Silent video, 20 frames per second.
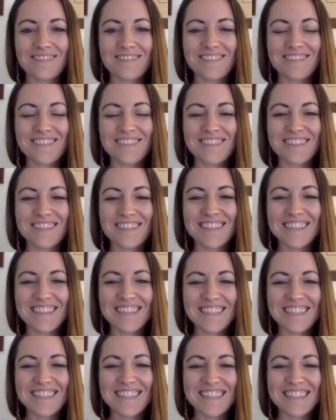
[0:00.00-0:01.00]

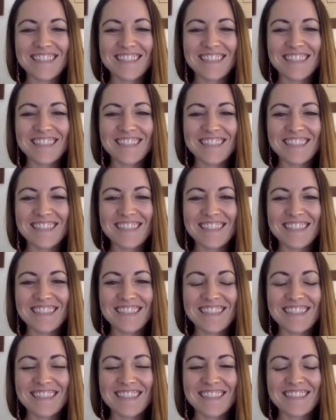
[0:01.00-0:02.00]

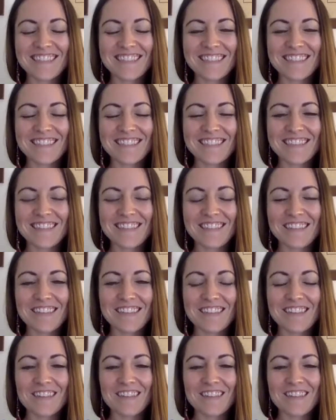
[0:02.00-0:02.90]
No words are spoken by the person on screen.